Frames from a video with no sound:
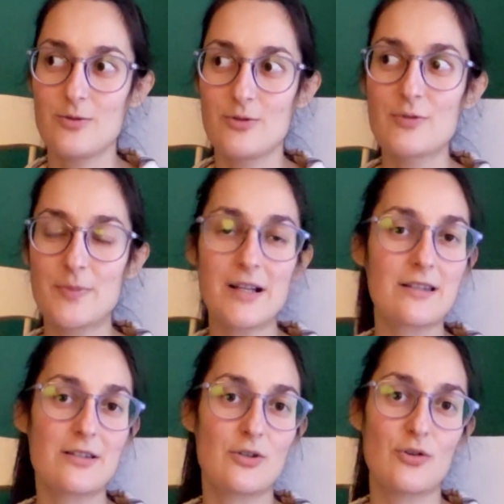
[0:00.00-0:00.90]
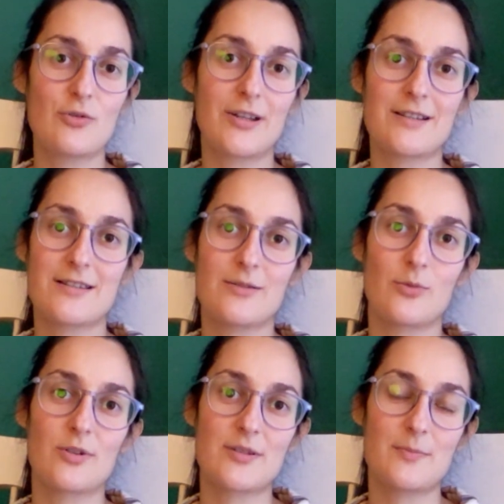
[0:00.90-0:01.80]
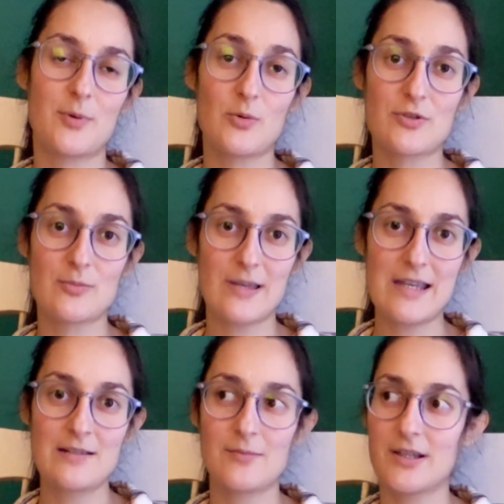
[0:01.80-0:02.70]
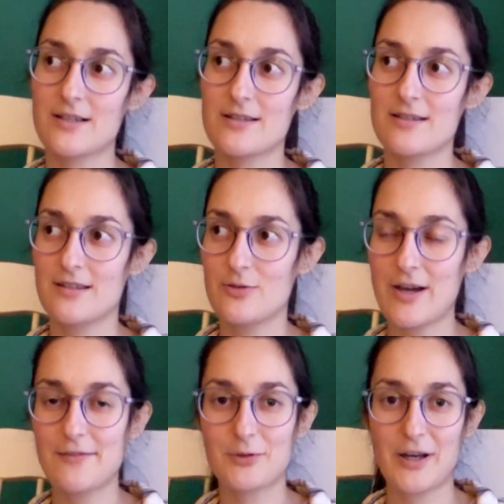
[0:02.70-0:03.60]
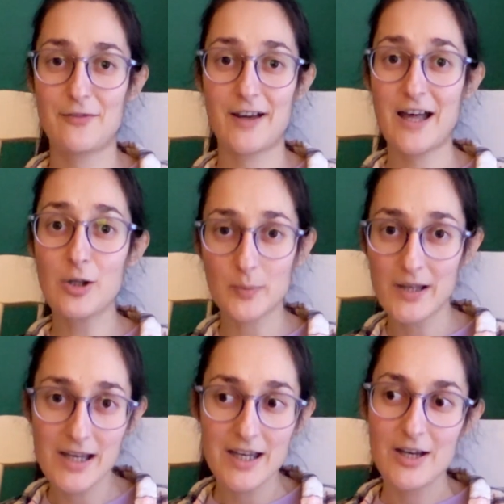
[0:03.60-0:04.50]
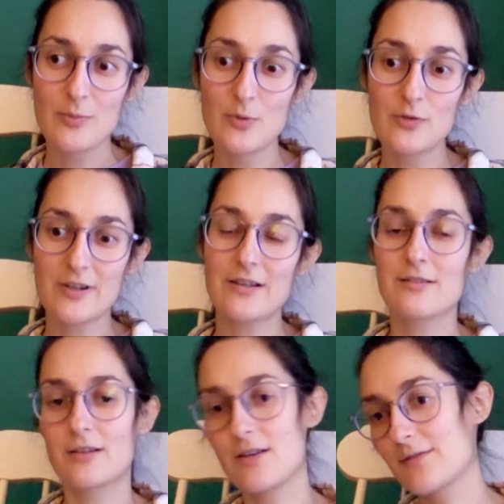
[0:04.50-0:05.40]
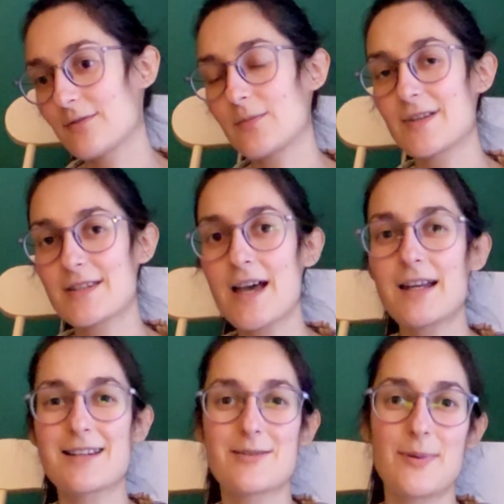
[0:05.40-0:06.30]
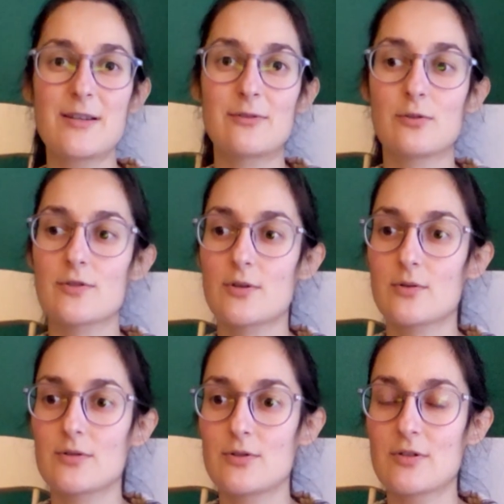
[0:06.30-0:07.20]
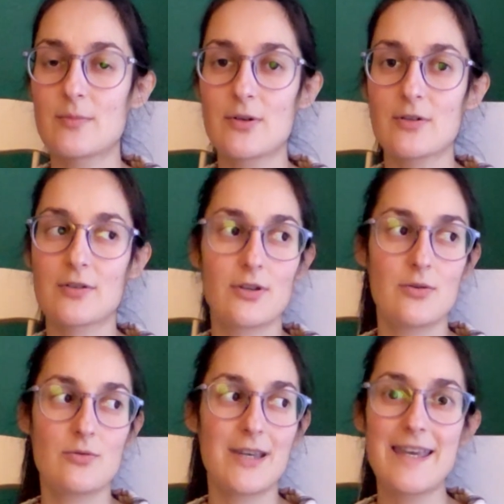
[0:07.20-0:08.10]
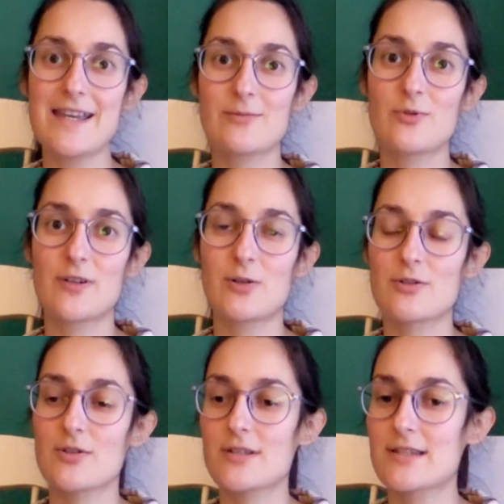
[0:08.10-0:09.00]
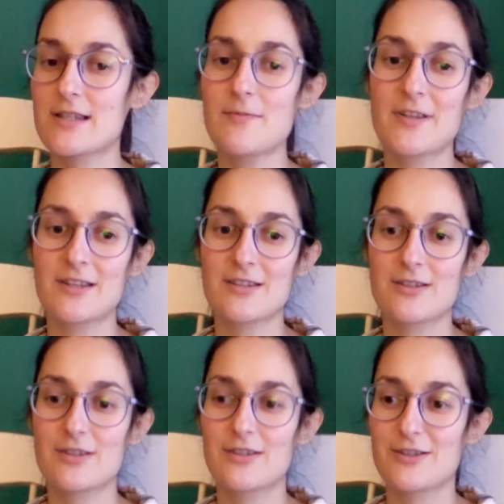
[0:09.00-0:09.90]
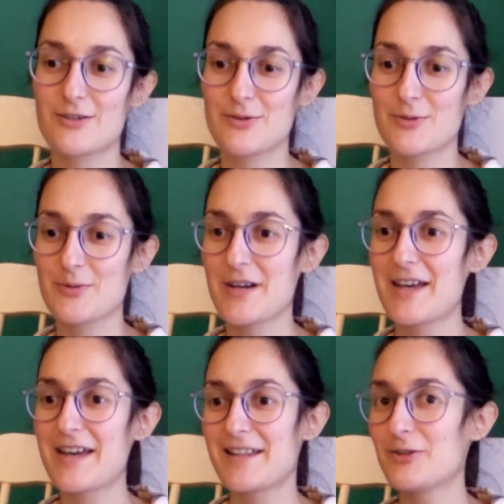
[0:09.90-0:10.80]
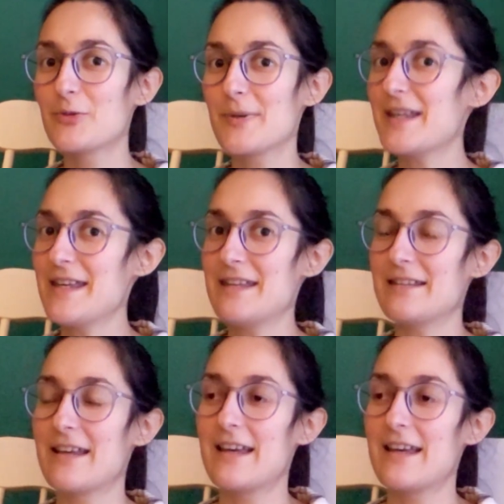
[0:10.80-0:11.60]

During pregnancy, you know that it's the worst pose to be in, because you have to have help moving, even from the side. It's painful. So during birth, you can't move at all. So it's something to not be in.